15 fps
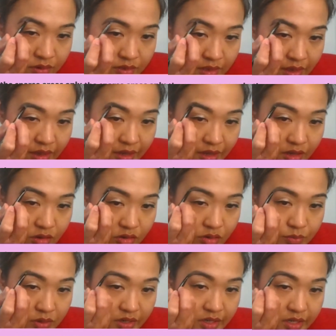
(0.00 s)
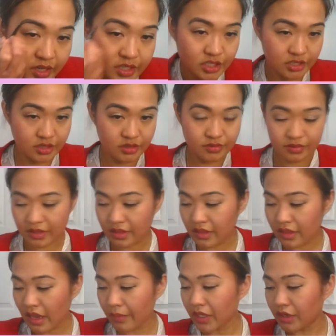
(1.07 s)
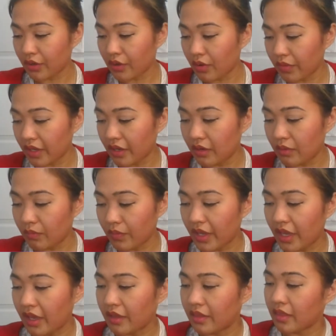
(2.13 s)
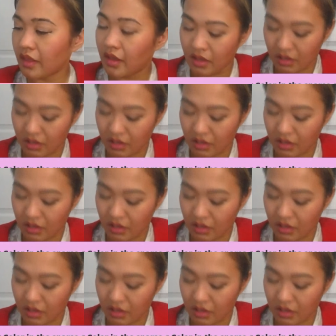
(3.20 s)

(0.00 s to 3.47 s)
with the angle brush. I'm going to go in with,